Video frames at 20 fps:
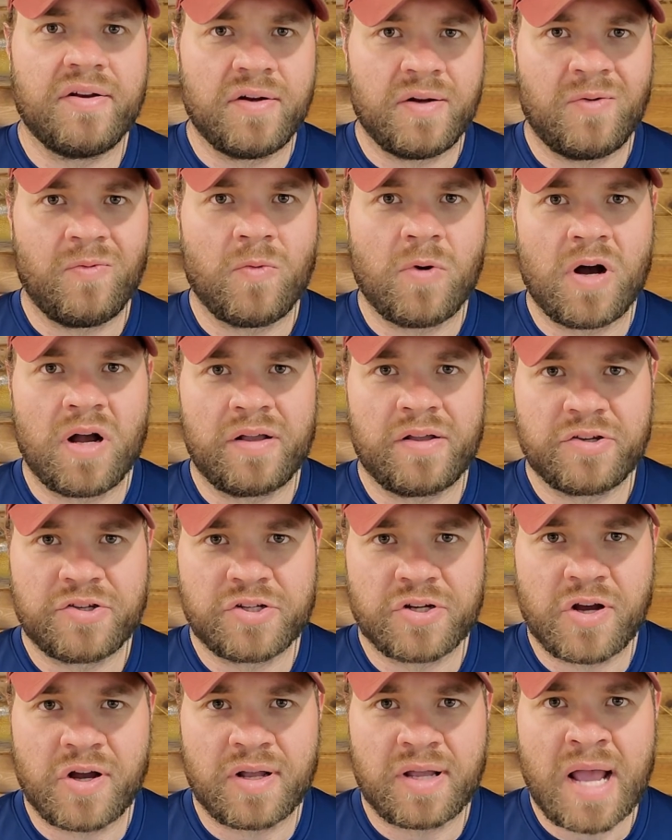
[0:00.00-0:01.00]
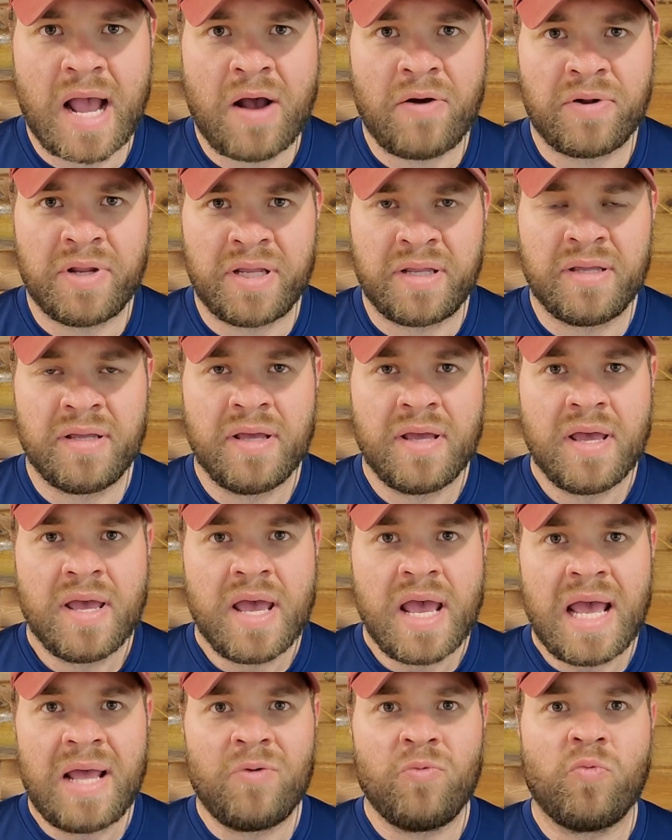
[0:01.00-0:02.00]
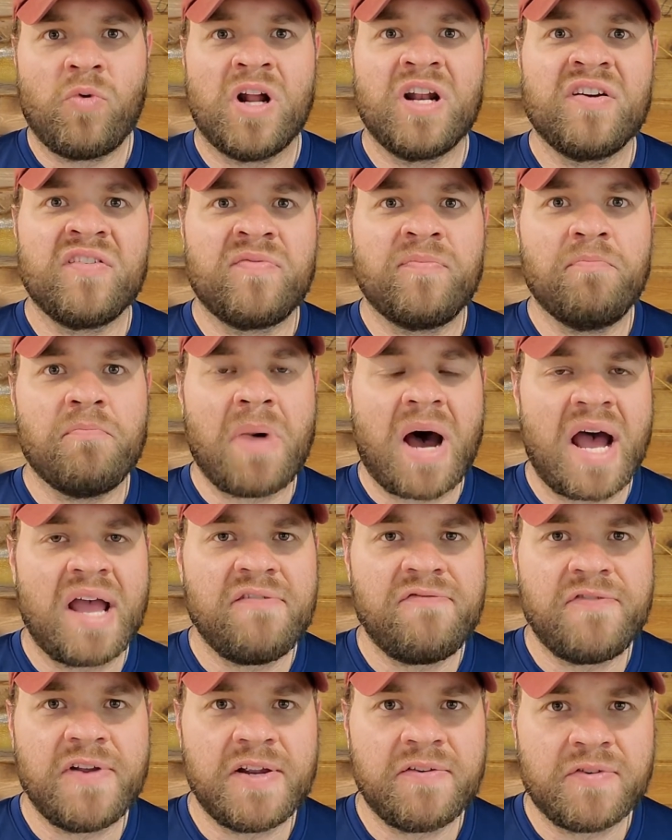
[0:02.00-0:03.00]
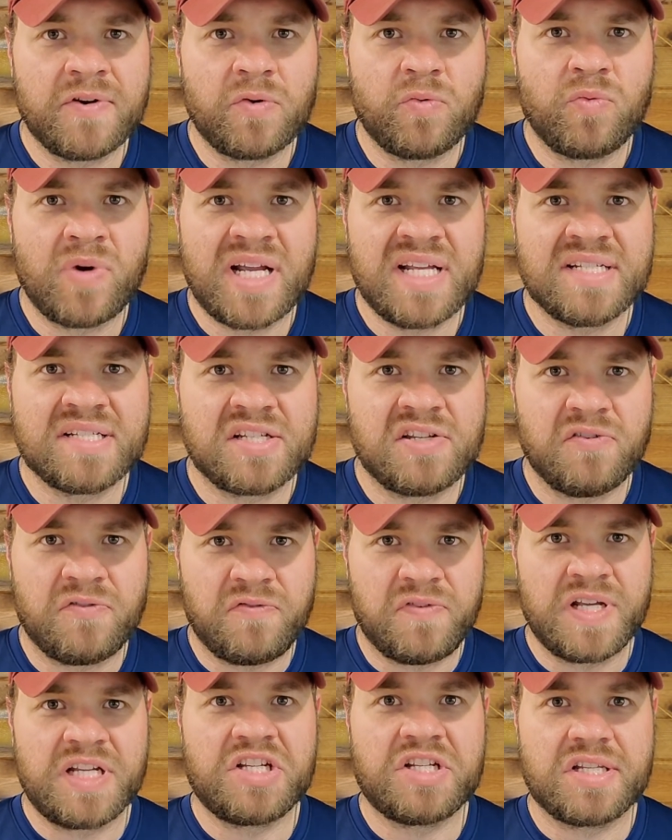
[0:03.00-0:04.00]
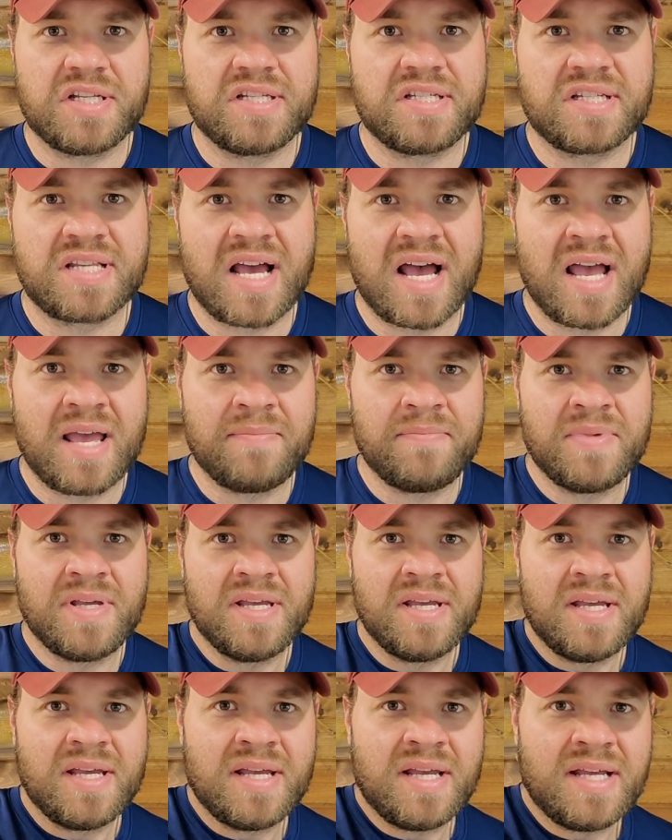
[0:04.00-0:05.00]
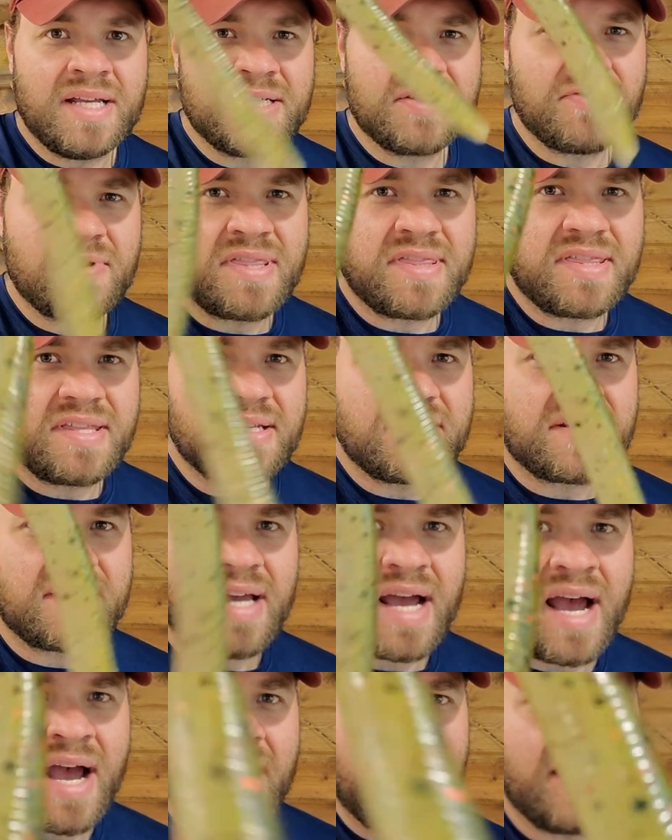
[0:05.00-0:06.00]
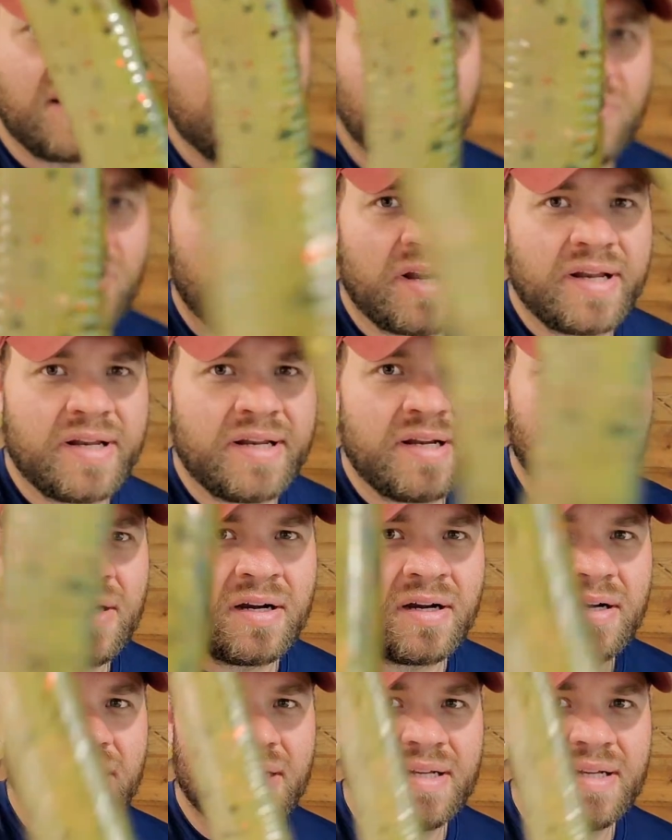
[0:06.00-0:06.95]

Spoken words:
in Waukesha County, and one of my favorite ways to fish this time is with this guy right here.